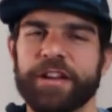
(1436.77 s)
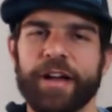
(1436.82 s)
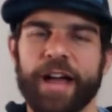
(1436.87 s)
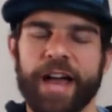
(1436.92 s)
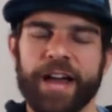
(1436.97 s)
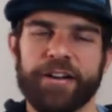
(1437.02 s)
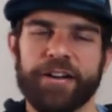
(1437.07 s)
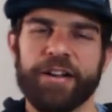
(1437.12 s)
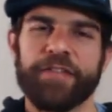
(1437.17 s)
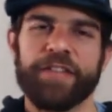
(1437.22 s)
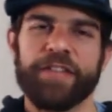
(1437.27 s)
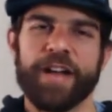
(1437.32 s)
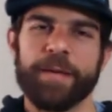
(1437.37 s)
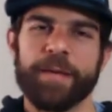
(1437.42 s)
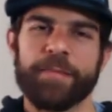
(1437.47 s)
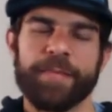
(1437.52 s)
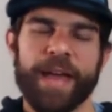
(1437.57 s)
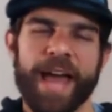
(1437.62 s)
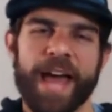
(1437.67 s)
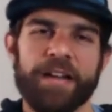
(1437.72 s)
don't know if
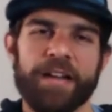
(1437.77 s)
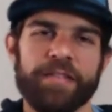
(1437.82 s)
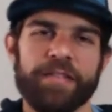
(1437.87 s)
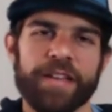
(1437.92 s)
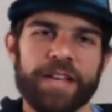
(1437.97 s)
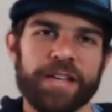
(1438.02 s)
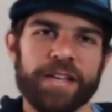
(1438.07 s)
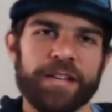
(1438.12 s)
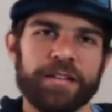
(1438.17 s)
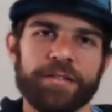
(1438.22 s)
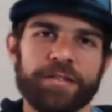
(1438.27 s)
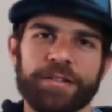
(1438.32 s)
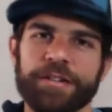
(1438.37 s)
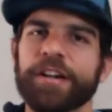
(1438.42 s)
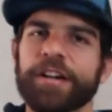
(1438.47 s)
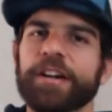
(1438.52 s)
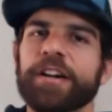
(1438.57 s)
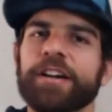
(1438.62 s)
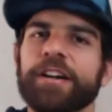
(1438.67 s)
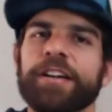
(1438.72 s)
I'm out of it or.